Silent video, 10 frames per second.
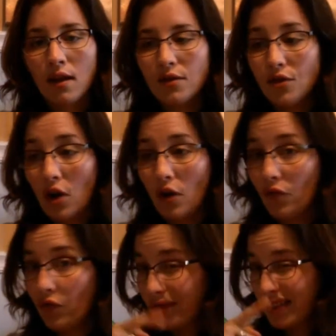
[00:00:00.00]
So,
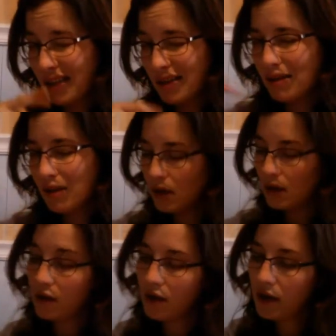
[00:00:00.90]

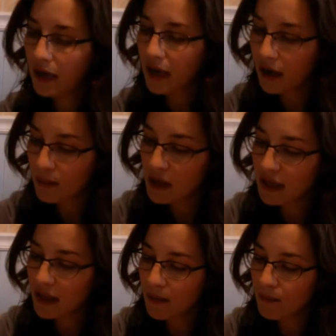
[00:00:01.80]
again, I'm going to
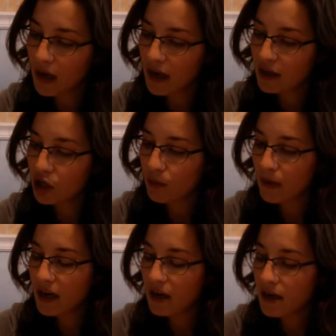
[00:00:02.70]
say that my
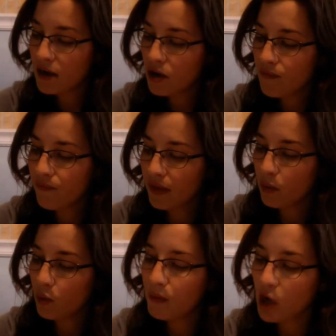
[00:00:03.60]
domain here
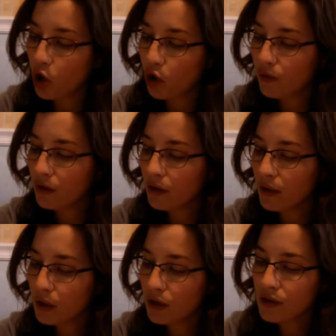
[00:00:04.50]
would be all real
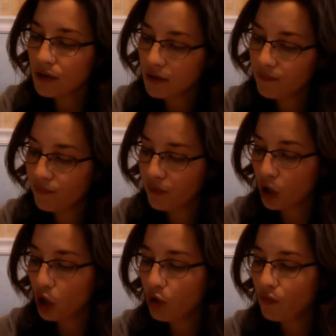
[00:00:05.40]
numbers,
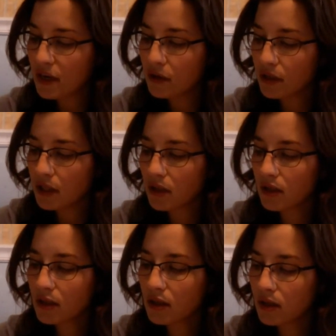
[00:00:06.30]
all reals.
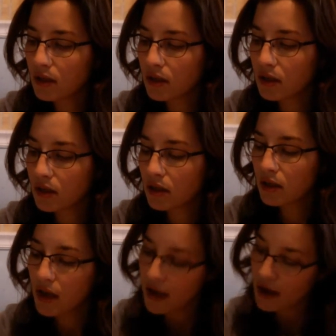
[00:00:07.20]

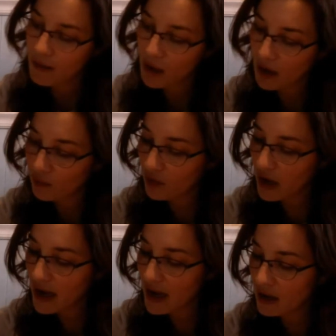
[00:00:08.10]
And my
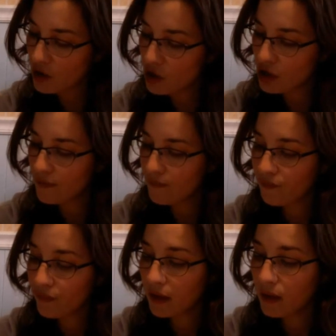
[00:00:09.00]
range,
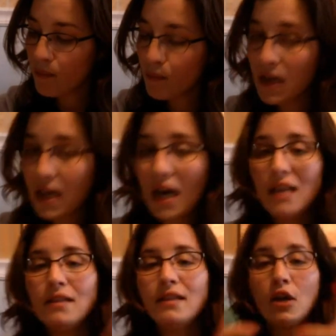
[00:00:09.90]

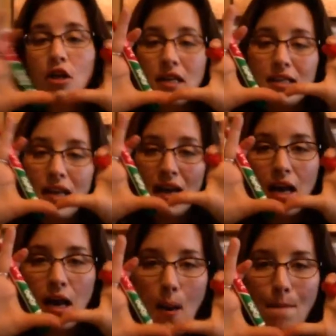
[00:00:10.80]
because there is
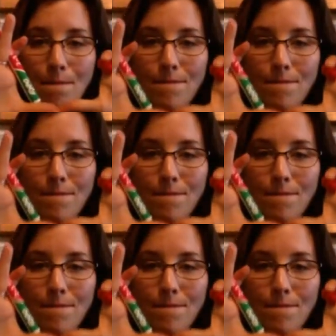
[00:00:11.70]
a